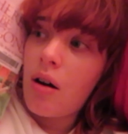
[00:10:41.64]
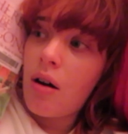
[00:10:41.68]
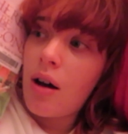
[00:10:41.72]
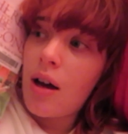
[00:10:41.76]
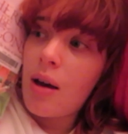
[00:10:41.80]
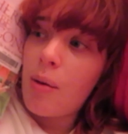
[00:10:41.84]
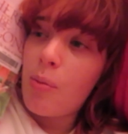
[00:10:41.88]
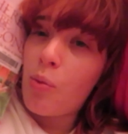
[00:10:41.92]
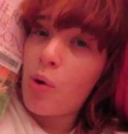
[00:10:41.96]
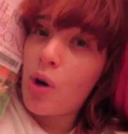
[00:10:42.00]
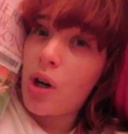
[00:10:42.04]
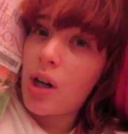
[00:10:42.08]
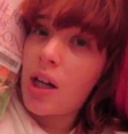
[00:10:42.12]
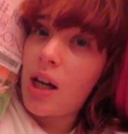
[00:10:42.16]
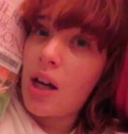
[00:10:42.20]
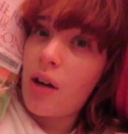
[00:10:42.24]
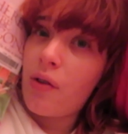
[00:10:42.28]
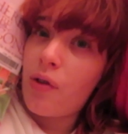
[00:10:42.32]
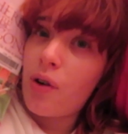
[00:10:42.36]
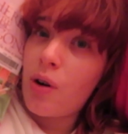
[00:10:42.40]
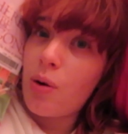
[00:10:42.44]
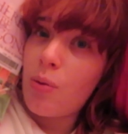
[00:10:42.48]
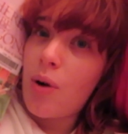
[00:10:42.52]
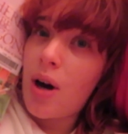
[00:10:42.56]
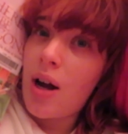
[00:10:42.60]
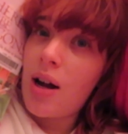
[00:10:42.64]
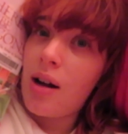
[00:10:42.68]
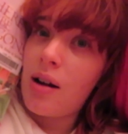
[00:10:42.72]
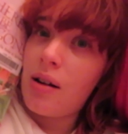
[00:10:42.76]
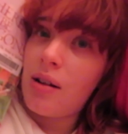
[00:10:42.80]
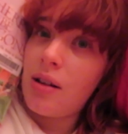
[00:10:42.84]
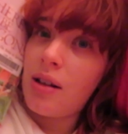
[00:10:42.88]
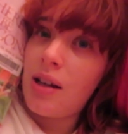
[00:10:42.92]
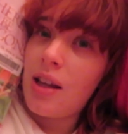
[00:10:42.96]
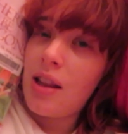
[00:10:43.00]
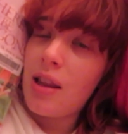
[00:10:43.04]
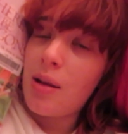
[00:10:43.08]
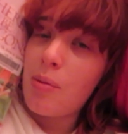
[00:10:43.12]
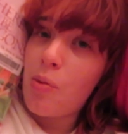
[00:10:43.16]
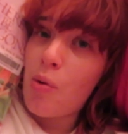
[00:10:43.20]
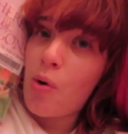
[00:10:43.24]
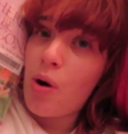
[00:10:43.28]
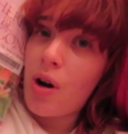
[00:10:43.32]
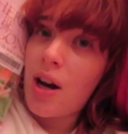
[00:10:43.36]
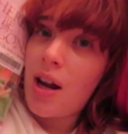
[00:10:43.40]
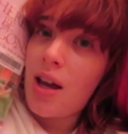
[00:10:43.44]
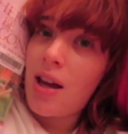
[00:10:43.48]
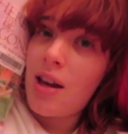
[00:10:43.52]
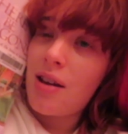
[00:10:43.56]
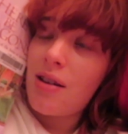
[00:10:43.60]
I'm working for a while in the
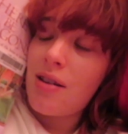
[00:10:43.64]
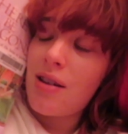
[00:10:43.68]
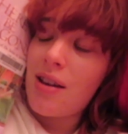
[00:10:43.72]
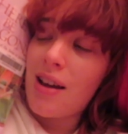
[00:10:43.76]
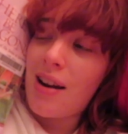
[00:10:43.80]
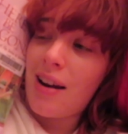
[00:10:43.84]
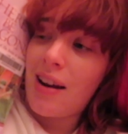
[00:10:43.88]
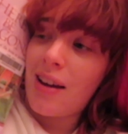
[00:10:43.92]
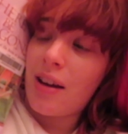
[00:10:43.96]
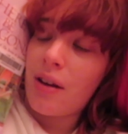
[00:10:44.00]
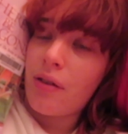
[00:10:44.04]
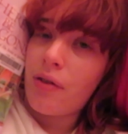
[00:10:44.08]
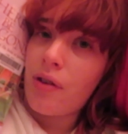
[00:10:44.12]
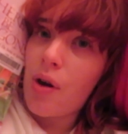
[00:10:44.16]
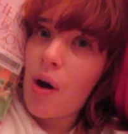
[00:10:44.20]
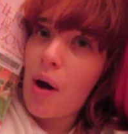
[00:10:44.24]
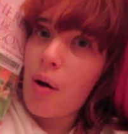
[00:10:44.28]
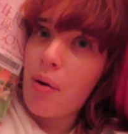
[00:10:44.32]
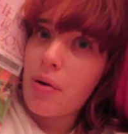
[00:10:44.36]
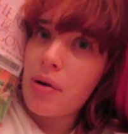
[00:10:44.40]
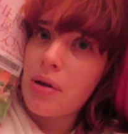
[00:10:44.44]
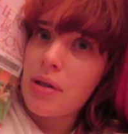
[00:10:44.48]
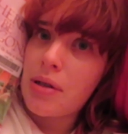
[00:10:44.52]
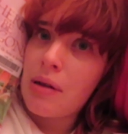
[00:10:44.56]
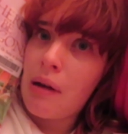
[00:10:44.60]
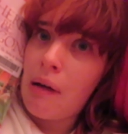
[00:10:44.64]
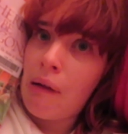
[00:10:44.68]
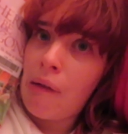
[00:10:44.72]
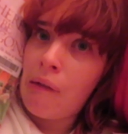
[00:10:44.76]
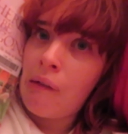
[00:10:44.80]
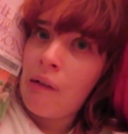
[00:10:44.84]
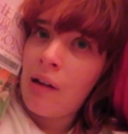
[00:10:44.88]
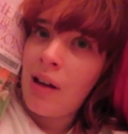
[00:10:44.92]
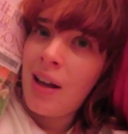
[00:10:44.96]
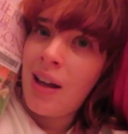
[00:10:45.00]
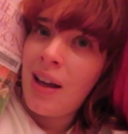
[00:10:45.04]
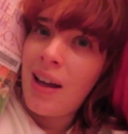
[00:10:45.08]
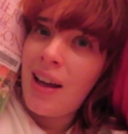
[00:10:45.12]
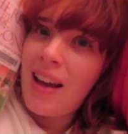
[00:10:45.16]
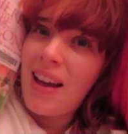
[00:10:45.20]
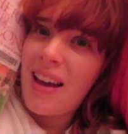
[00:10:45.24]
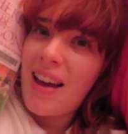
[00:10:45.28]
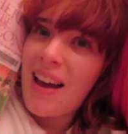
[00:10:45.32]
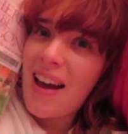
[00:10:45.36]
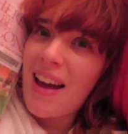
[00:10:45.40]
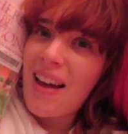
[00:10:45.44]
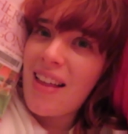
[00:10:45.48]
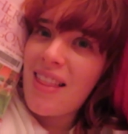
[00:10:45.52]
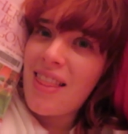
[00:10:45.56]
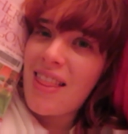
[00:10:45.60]
morning, in like a few hours,
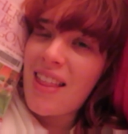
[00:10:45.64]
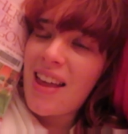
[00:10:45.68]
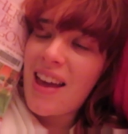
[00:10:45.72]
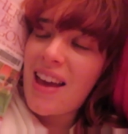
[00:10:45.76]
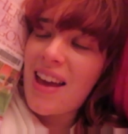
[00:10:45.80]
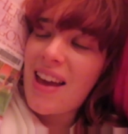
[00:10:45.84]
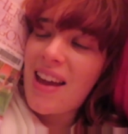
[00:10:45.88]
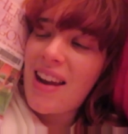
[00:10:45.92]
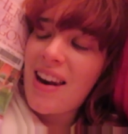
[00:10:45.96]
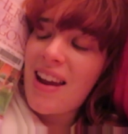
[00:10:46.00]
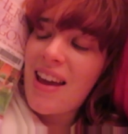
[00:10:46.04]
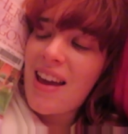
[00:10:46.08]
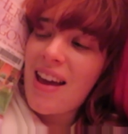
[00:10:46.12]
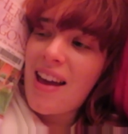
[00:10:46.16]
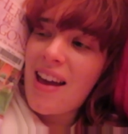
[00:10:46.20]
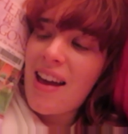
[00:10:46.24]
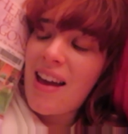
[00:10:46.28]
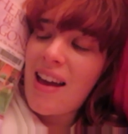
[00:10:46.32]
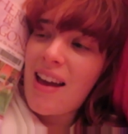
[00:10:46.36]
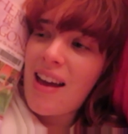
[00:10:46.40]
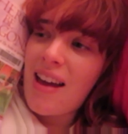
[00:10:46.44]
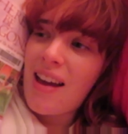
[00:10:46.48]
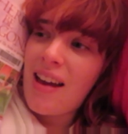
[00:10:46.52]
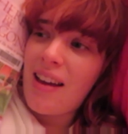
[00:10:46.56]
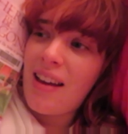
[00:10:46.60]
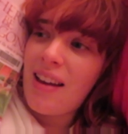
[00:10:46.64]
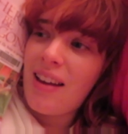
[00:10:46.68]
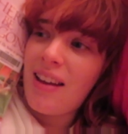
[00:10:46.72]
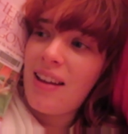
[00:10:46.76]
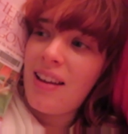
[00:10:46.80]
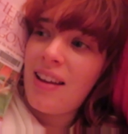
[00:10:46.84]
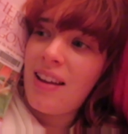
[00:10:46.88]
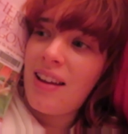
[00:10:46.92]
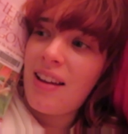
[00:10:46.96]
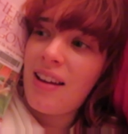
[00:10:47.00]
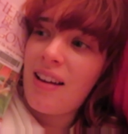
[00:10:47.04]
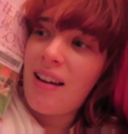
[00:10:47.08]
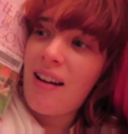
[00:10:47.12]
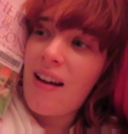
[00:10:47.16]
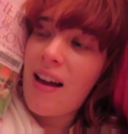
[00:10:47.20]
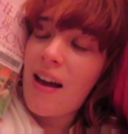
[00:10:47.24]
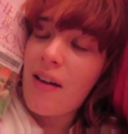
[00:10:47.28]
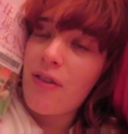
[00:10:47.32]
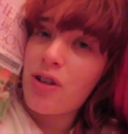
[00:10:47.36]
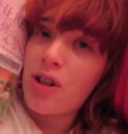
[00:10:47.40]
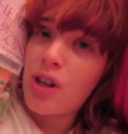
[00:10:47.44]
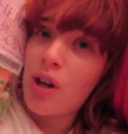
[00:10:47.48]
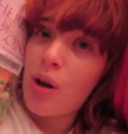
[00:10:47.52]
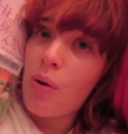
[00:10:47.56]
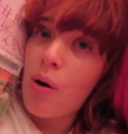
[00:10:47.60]
and then I
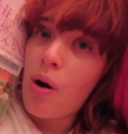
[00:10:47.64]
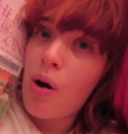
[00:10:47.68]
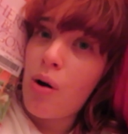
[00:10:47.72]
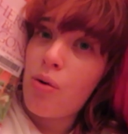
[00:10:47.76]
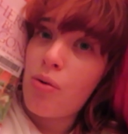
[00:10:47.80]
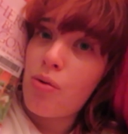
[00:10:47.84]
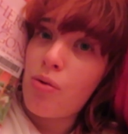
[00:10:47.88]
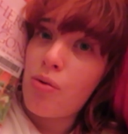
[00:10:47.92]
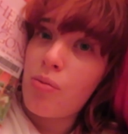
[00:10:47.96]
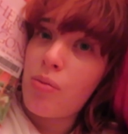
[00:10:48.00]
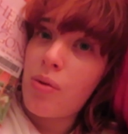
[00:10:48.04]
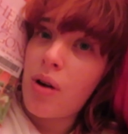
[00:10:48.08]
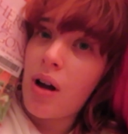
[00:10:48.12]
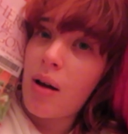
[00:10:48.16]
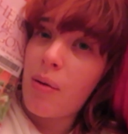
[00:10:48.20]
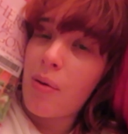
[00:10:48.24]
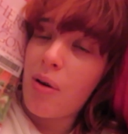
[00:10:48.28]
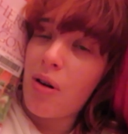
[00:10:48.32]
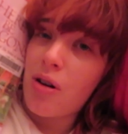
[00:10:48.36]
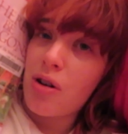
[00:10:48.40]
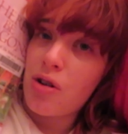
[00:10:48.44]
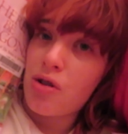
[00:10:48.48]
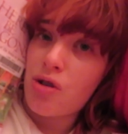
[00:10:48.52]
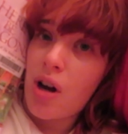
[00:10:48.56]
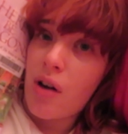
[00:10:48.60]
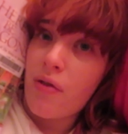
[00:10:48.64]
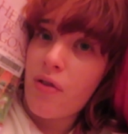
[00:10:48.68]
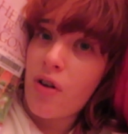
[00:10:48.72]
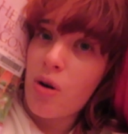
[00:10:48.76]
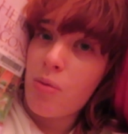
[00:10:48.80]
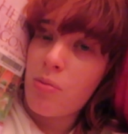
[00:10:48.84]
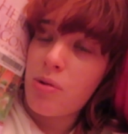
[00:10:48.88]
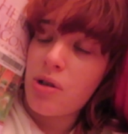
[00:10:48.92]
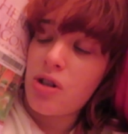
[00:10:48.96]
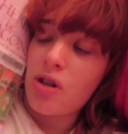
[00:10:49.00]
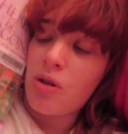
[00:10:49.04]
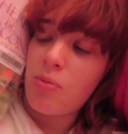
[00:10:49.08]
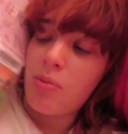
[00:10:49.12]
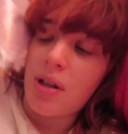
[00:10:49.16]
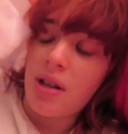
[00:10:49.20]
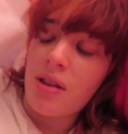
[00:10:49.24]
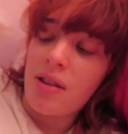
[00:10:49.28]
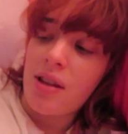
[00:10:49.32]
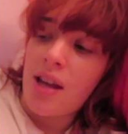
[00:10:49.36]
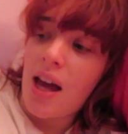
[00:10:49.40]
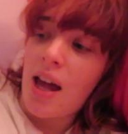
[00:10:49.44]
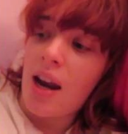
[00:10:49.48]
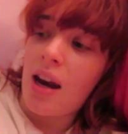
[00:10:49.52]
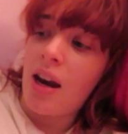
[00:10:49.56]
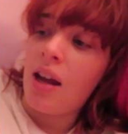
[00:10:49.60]
have to go home. I'm gonna drive home to Dublin
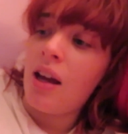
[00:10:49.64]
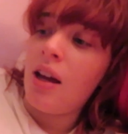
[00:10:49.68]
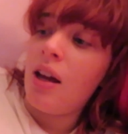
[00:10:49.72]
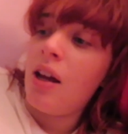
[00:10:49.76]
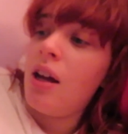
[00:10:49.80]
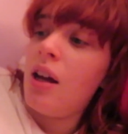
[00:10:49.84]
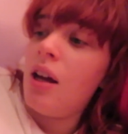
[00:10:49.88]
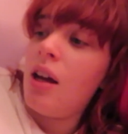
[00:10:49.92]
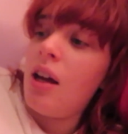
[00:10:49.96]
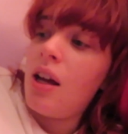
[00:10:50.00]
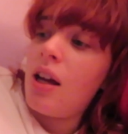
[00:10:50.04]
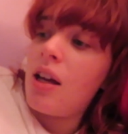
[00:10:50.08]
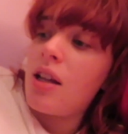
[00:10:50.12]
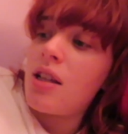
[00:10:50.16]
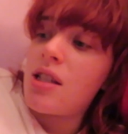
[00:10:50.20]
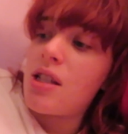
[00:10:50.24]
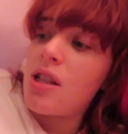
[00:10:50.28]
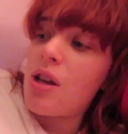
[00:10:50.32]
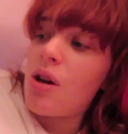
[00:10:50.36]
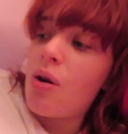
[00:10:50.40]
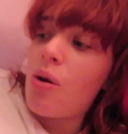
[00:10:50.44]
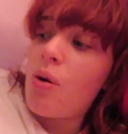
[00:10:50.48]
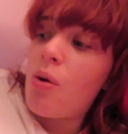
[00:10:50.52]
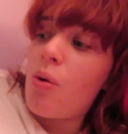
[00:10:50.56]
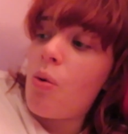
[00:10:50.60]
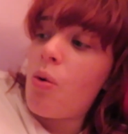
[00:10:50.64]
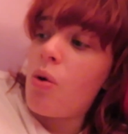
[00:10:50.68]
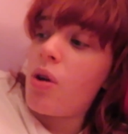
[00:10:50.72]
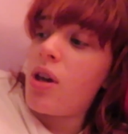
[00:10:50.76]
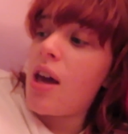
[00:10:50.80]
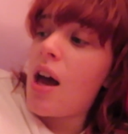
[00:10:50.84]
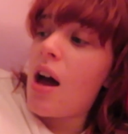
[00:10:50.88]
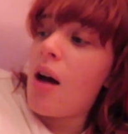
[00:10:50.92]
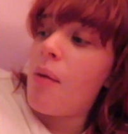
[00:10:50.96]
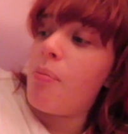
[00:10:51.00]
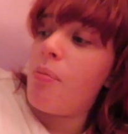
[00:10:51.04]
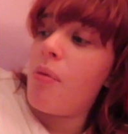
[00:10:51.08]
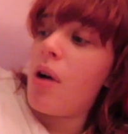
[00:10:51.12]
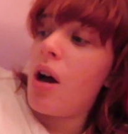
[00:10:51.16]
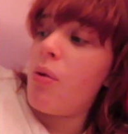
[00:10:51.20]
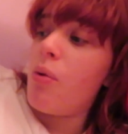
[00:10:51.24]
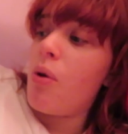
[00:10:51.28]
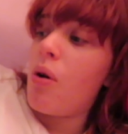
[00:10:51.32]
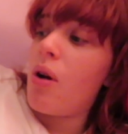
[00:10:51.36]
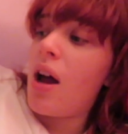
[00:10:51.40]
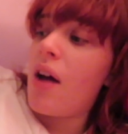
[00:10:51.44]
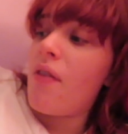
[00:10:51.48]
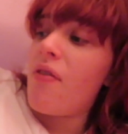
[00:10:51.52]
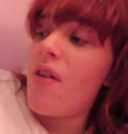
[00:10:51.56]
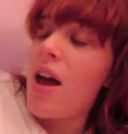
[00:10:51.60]
then. So yeah, I
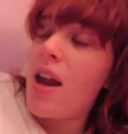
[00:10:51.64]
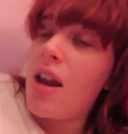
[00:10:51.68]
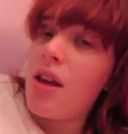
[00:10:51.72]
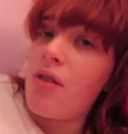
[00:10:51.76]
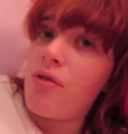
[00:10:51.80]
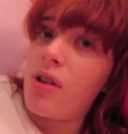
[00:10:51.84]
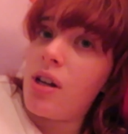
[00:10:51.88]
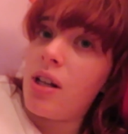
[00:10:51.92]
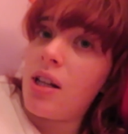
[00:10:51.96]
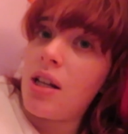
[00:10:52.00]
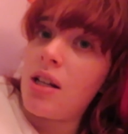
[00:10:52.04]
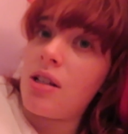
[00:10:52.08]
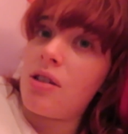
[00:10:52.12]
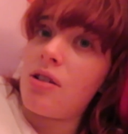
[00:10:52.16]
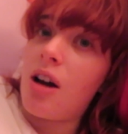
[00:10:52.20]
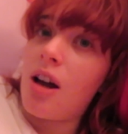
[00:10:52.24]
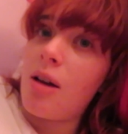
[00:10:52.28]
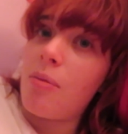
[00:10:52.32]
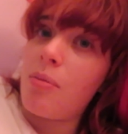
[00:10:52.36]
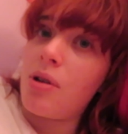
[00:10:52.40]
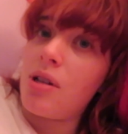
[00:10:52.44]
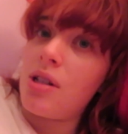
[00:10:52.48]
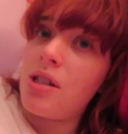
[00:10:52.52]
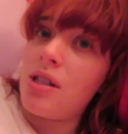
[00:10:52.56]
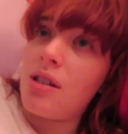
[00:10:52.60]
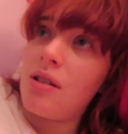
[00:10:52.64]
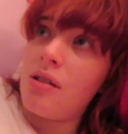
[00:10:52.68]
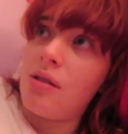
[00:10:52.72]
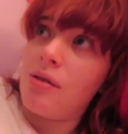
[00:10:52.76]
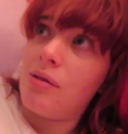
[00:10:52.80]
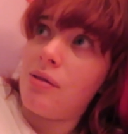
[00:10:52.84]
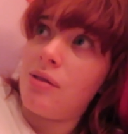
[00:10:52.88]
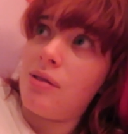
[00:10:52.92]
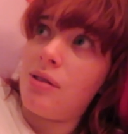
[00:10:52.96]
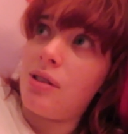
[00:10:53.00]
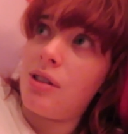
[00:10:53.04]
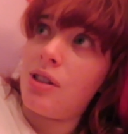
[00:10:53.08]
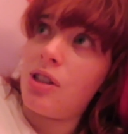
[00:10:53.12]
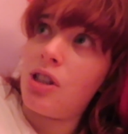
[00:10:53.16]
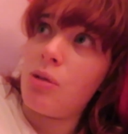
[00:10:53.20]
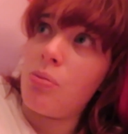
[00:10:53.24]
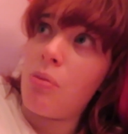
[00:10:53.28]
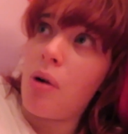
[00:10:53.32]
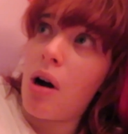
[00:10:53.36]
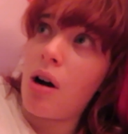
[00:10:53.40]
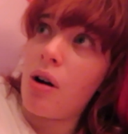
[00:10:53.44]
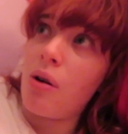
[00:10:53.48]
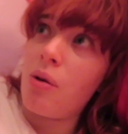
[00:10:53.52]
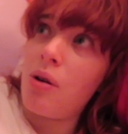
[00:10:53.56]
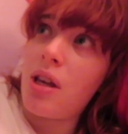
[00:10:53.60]
won't have any reading time until
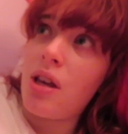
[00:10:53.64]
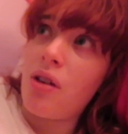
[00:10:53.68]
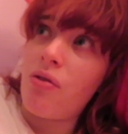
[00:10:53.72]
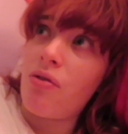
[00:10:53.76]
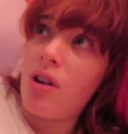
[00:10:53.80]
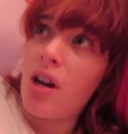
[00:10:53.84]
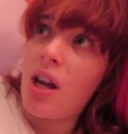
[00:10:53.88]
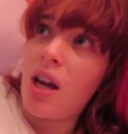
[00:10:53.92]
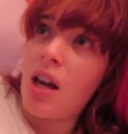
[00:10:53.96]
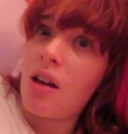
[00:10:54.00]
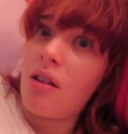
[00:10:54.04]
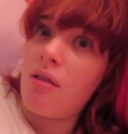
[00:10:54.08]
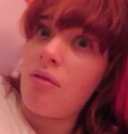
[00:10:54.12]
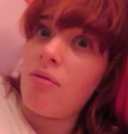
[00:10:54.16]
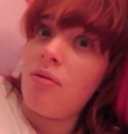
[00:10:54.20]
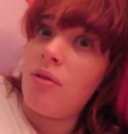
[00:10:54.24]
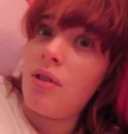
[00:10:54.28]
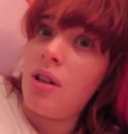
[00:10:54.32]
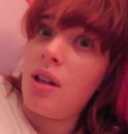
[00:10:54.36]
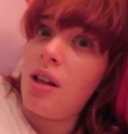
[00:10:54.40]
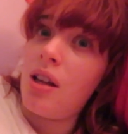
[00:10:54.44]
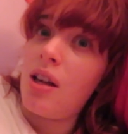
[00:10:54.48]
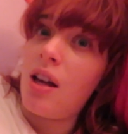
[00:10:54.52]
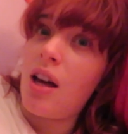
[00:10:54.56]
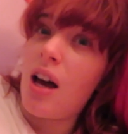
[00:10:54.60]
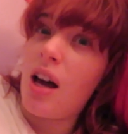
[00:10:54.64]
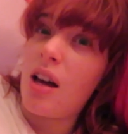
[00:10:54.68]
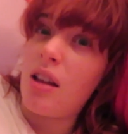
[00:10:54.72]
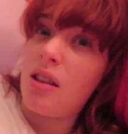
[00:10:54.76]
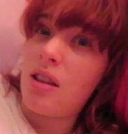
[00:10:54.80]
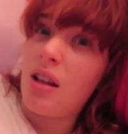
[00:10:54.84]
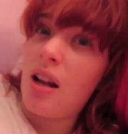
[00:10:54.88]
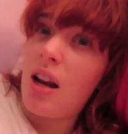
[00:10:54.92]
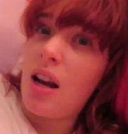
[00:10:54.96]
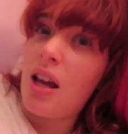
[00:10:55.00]
tomorrow evening at the